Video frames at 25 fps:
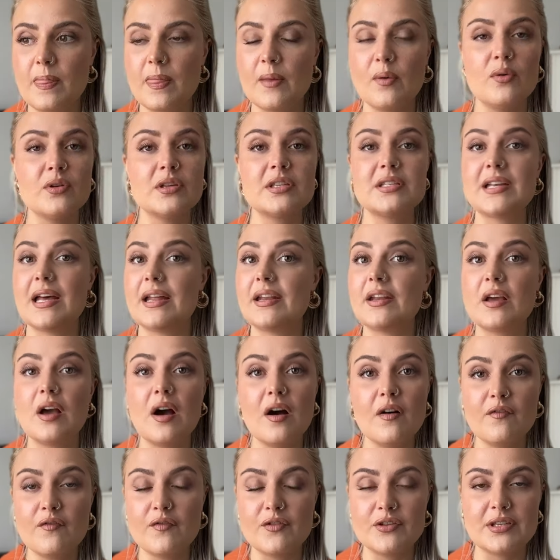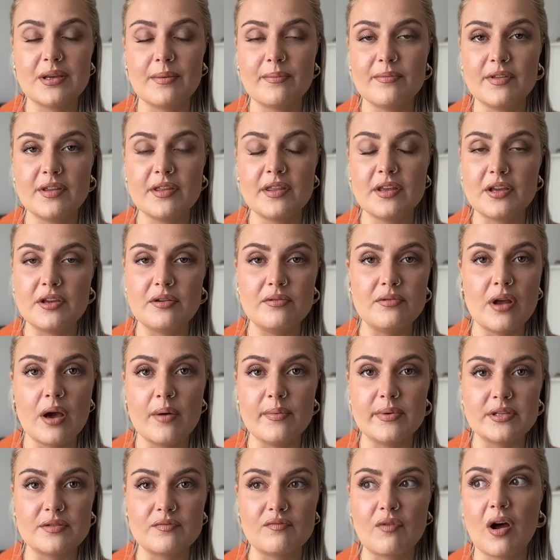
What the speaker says: or standing up for something that you know is